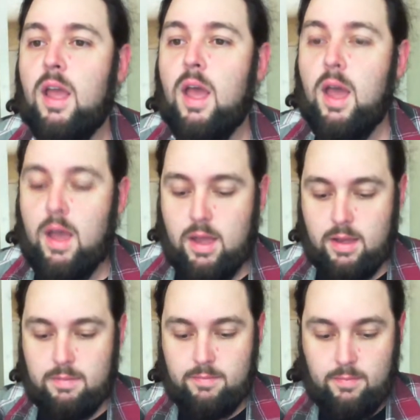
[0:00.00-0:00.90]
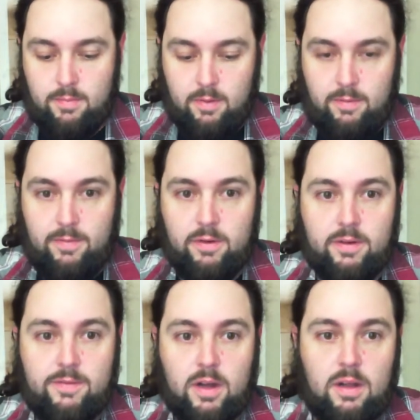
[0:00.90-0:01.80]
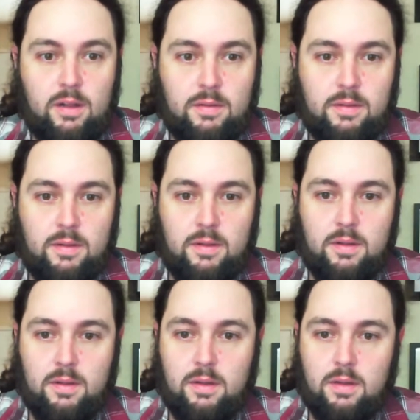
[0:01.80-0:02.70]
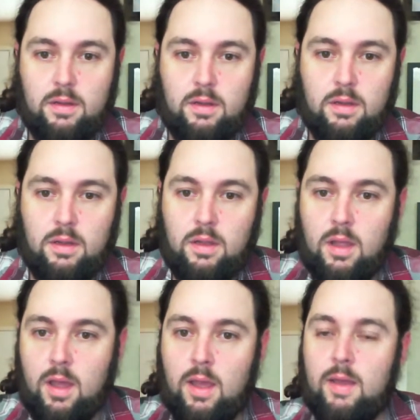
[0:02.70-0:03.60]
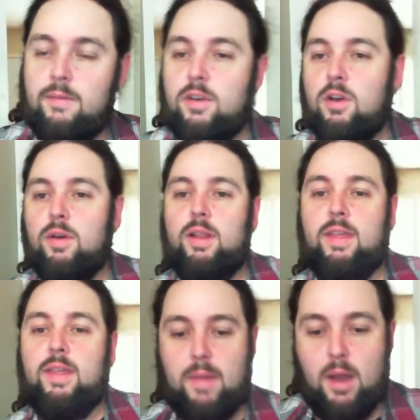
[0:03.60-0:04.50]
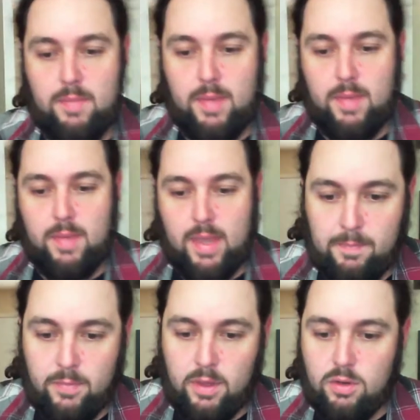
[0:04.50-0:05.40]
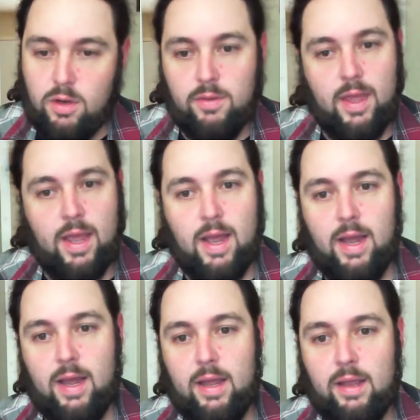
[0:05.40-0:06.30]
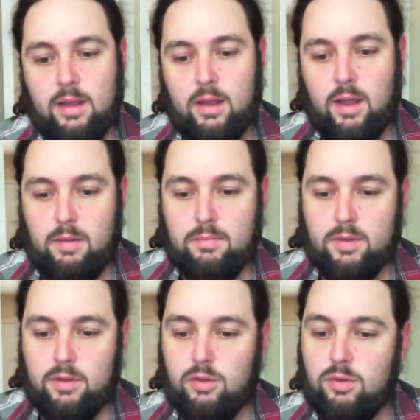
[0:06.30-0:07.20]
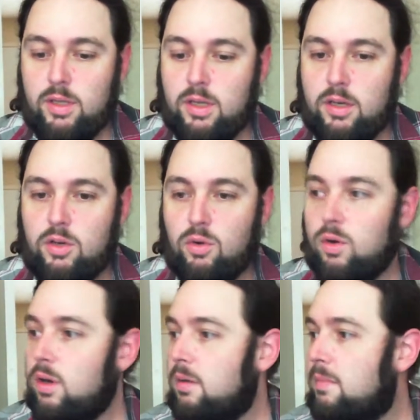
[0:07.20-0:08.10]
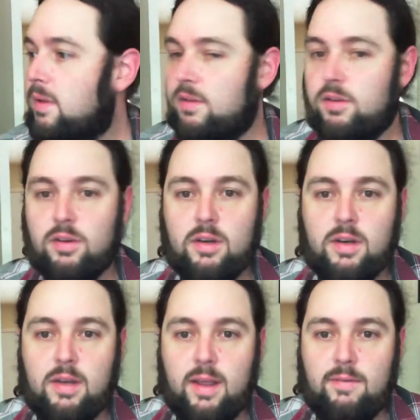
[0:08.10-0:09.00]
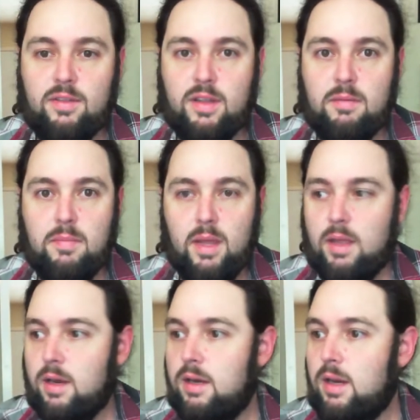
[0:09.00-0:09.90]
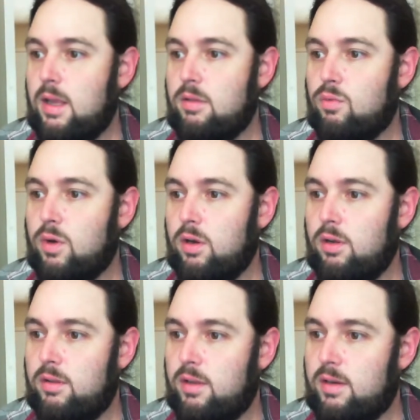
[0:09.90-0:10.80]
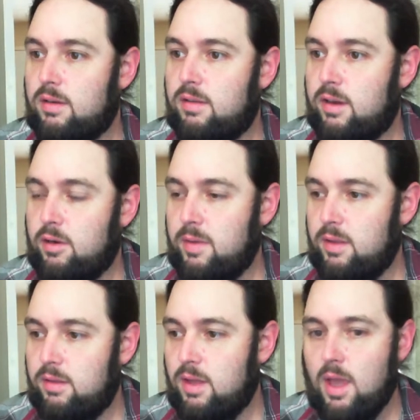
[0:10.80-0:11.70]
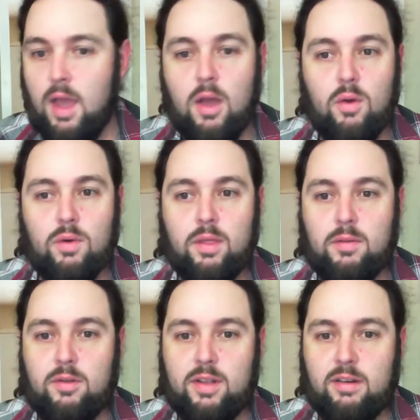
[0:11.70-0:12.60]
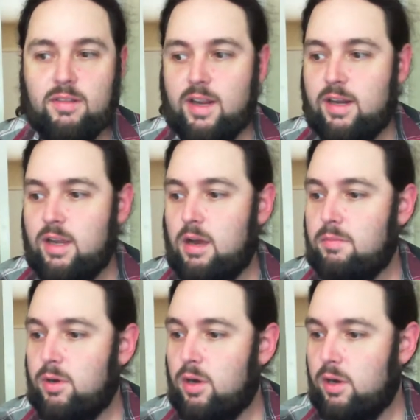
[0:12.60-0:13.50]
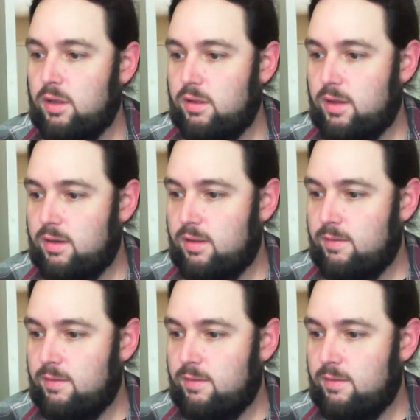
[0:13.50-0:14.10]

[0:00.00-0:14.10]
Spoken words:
First of all, if you know anything about me, you know that I absolutely adore Mr. Dave Sim and his works and Cerebus. One of the most outstanding comic book artists. Let's see if